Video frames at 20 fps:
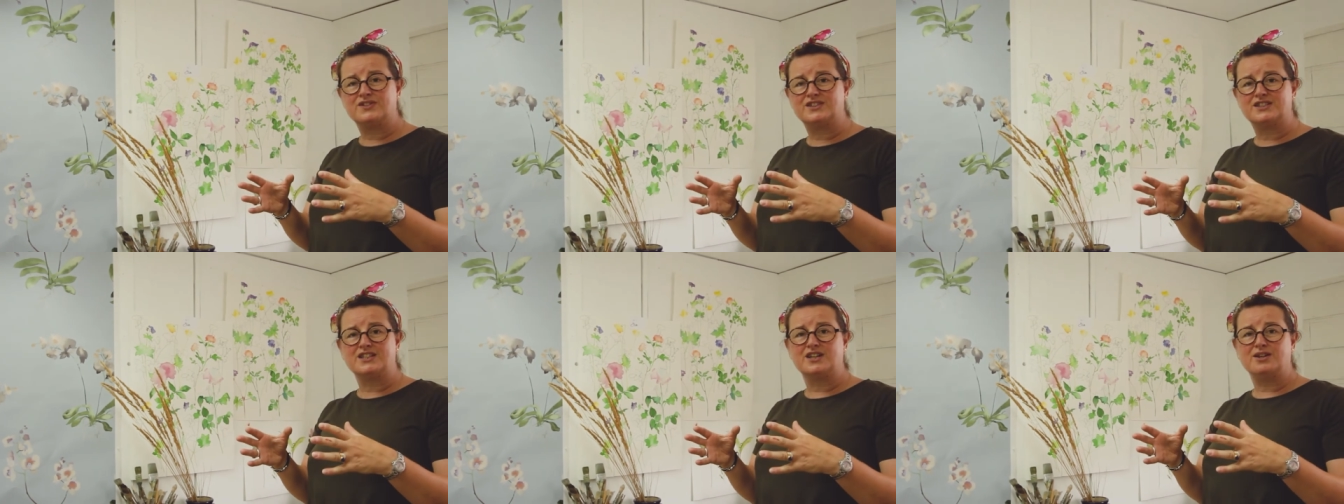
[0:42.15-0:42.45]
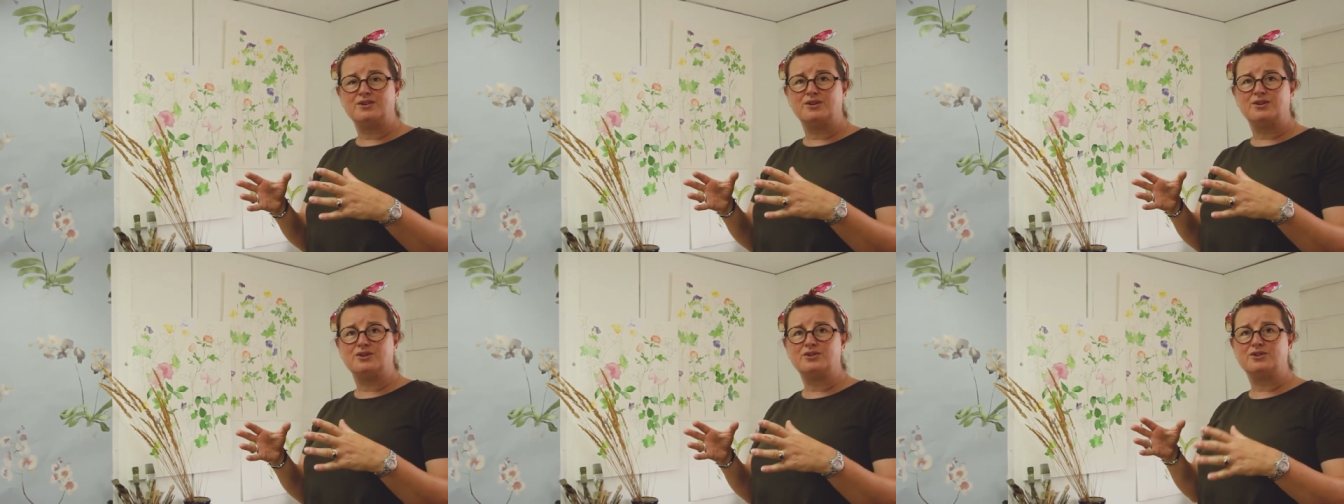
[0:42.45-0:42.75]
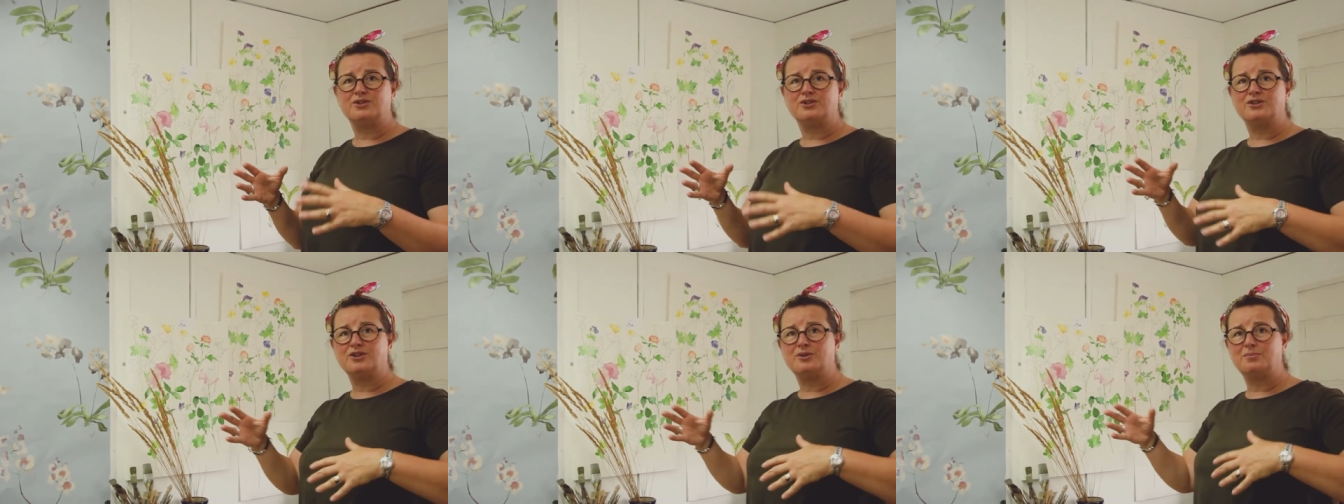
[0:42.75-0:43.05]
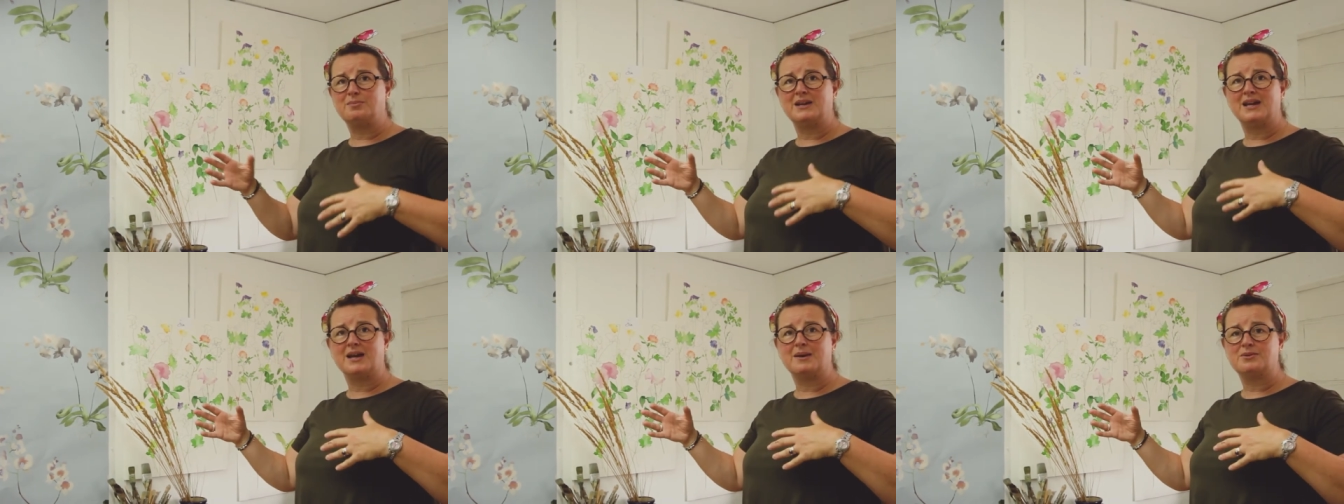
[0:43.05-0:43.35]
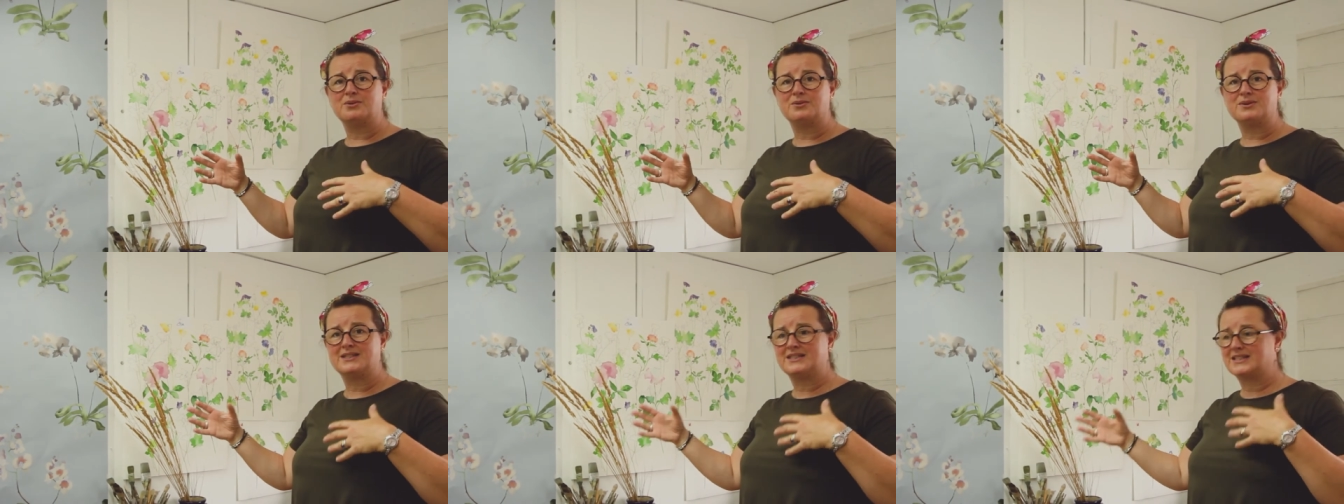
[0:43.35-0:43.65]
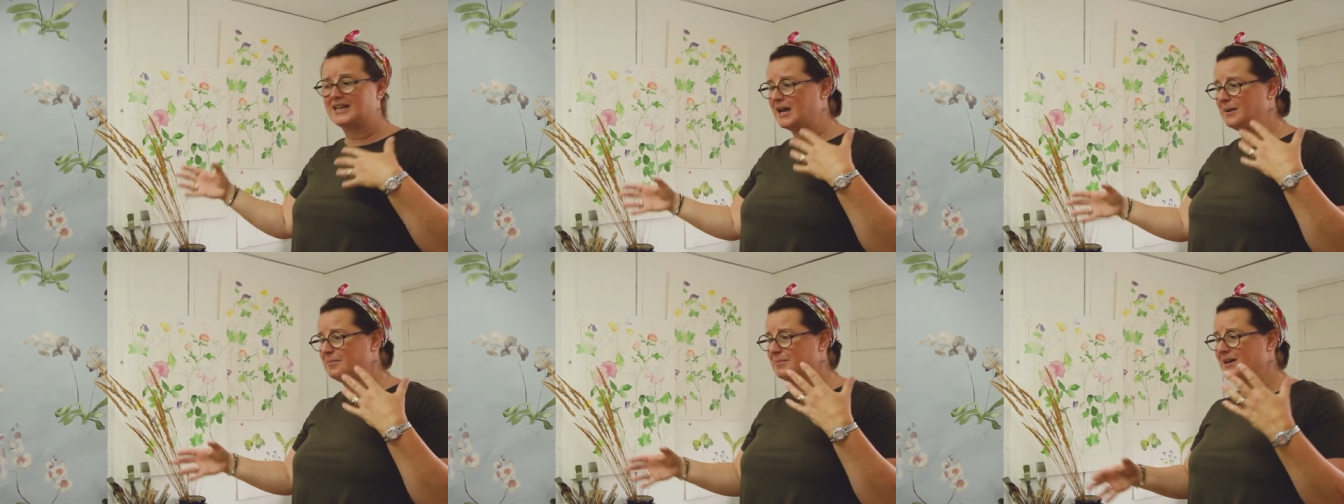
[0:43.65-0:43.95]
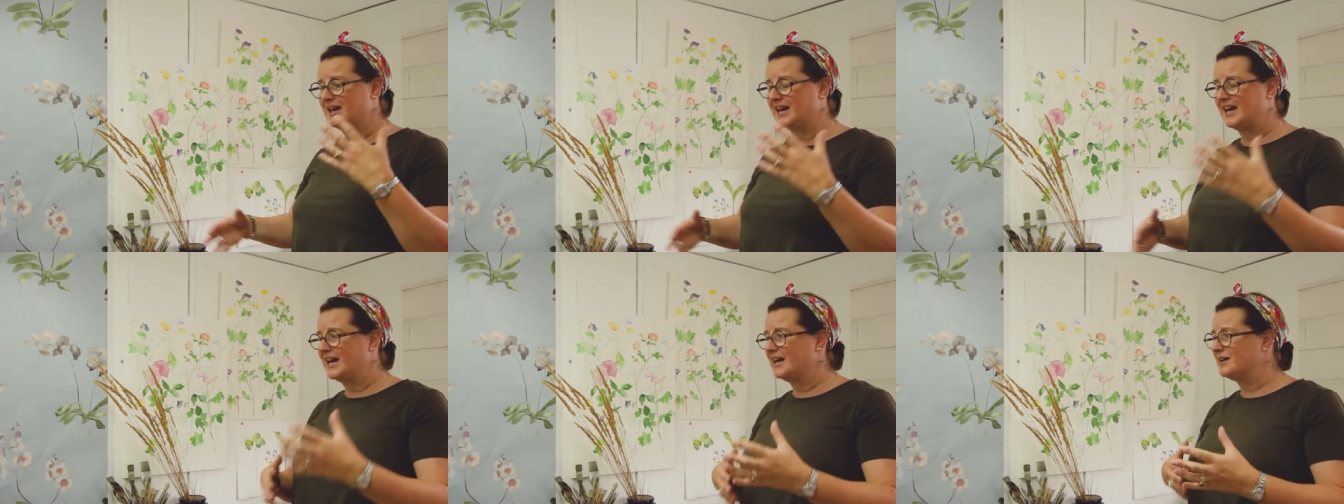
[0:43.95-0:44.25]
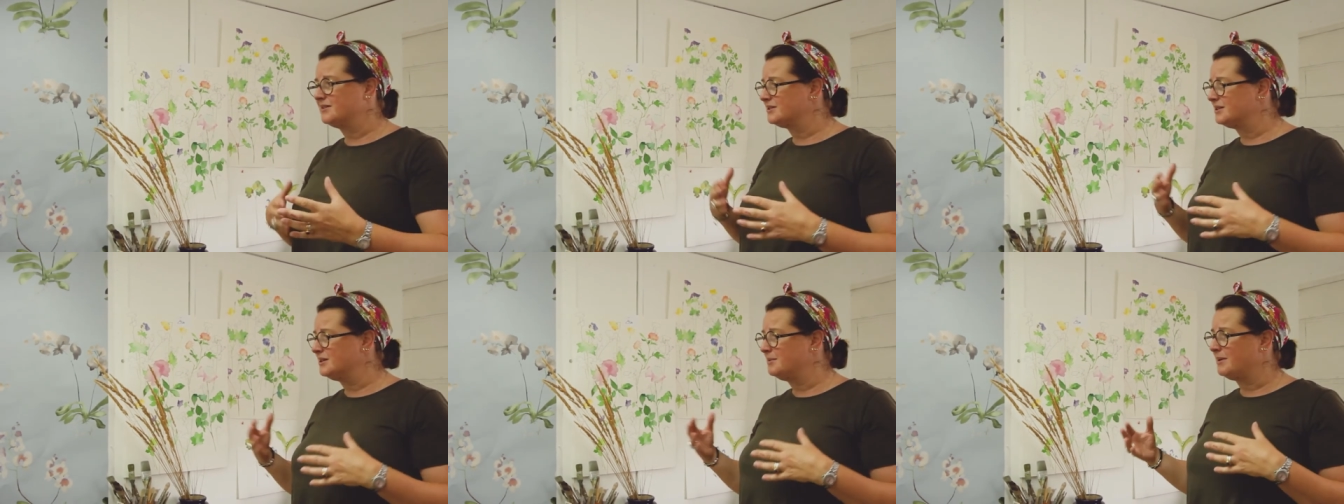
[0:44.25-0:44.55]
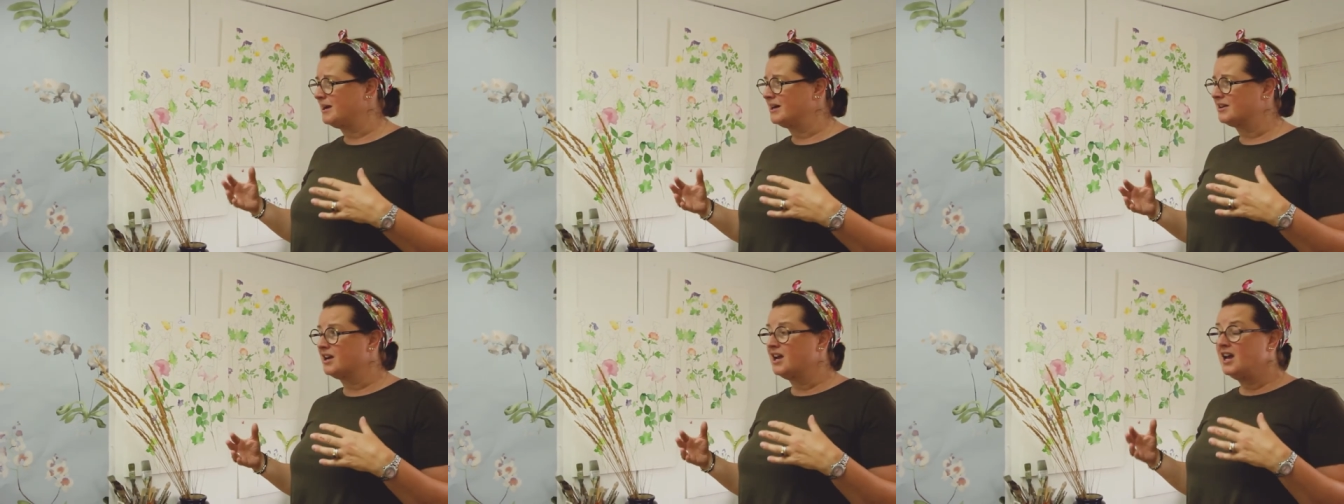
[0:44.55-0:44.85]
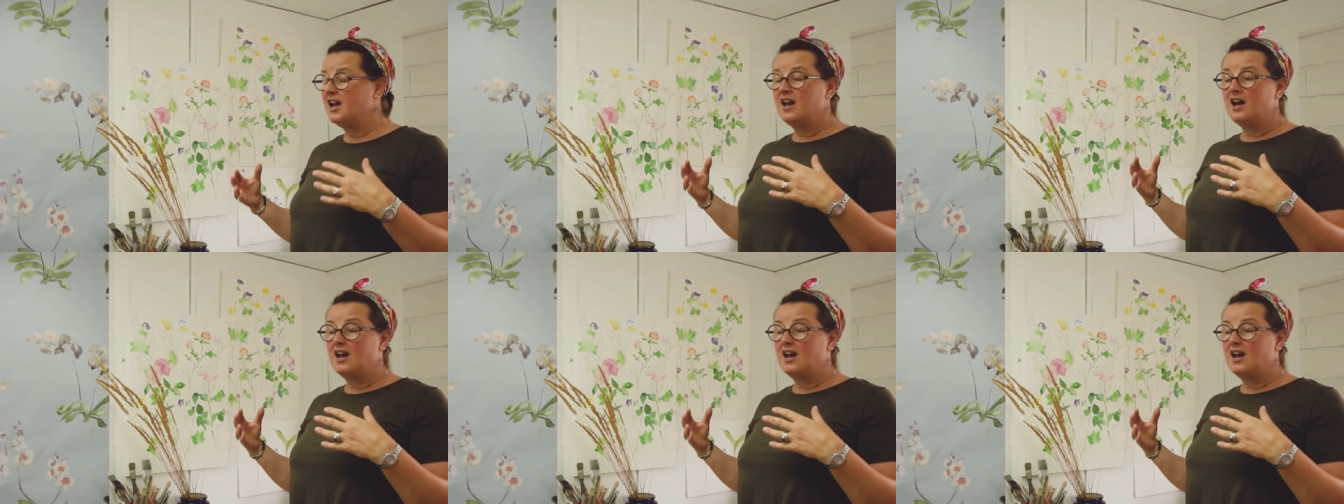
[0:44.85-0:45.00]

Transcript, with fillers: for so long and not being able to escape and get out and about,